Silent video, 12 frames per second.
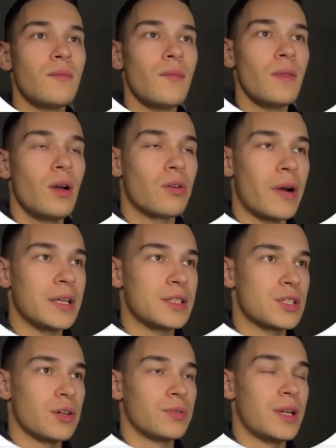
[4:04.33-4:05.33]
All right,
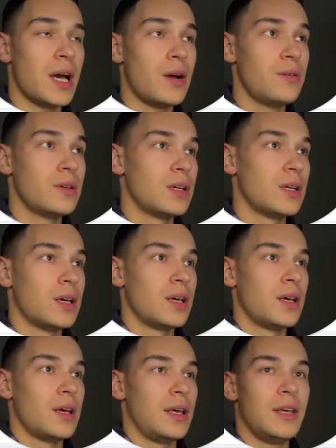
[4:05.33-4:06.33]
so now,
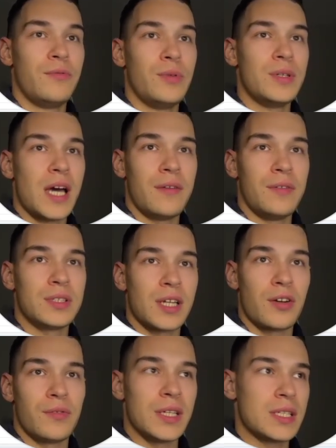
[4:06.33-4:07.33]
if we dive
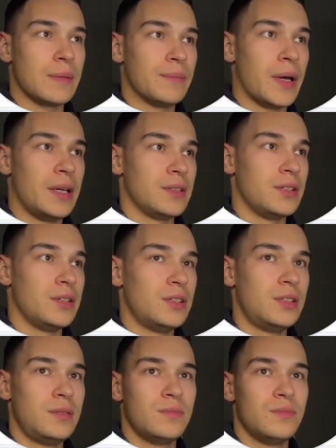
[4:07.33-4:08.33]
inside of this campaign
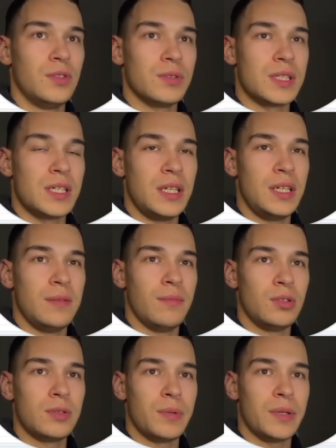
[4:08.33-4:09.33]
here, you'll see
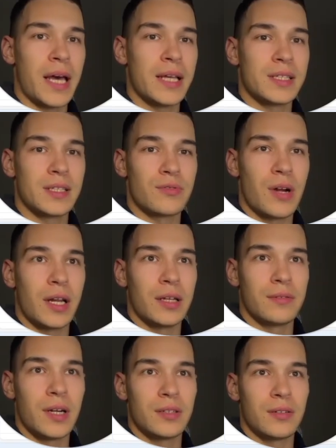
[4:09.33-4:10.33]
multiple ad sets running
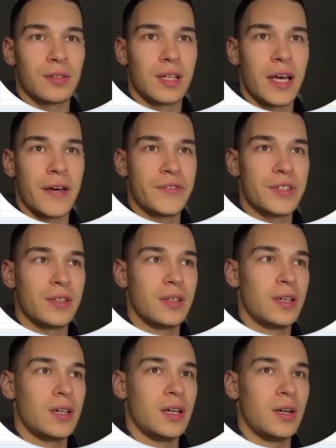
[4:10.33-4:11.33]
right on the left.
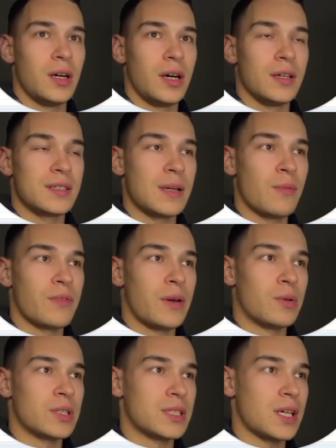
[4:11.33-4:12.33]
Some of
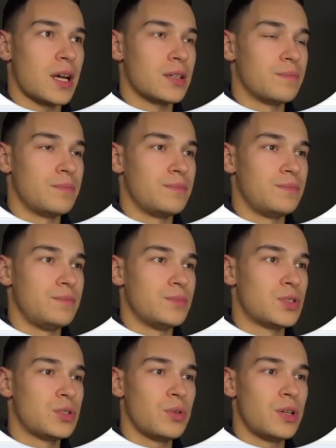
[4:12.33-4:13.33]
them were started
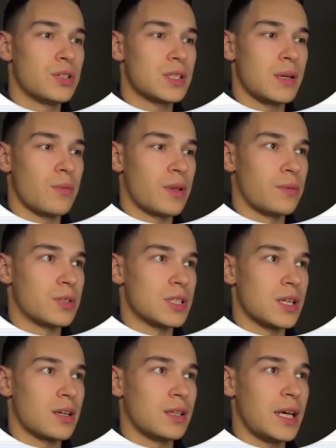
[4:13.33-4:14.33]
sooner, some of them were
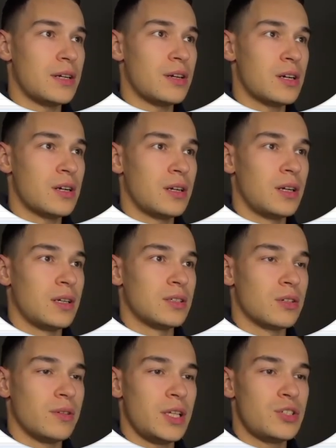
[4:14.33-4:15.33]
started later.
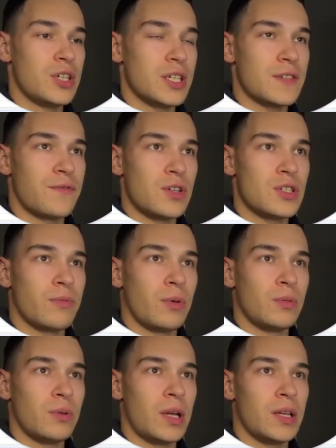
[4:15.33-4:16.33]
So let's just, first of
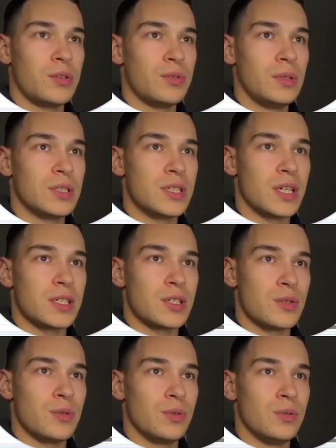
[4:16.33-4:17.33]
all, what I do is
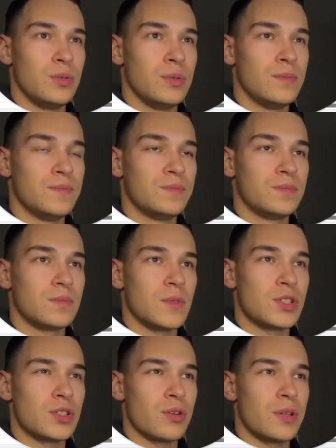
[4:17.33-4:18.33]
just to
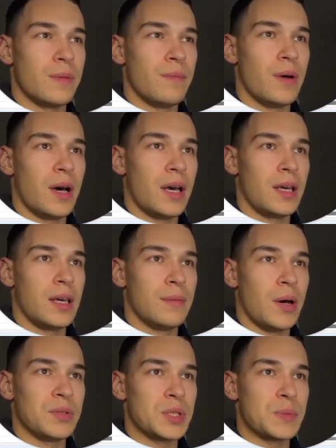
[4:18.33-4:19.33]
sort them by
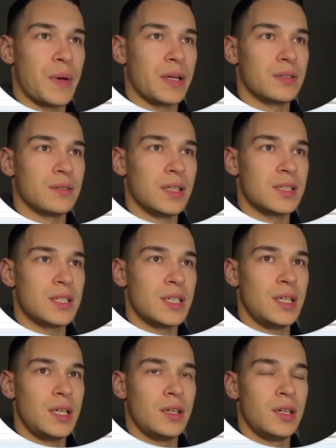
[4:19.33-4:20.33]
amount spent. Let's
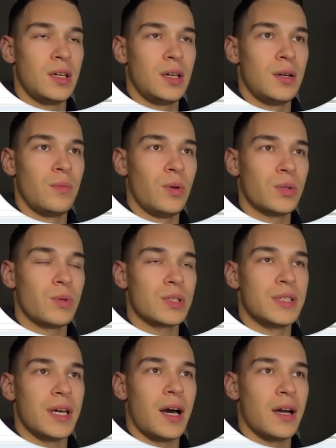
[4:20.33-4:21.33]
see what
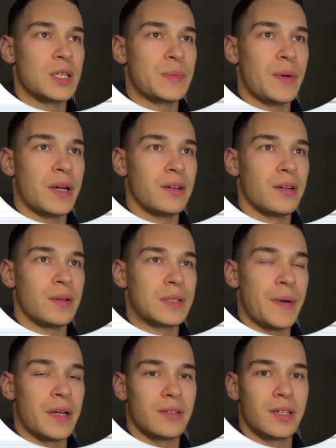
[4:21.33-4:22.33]
was the higher
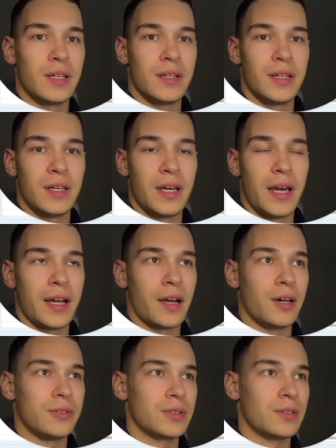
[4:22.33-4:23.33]
spender in the ad
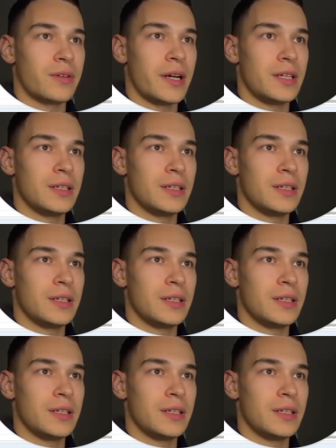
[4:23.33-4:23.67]
account. All right.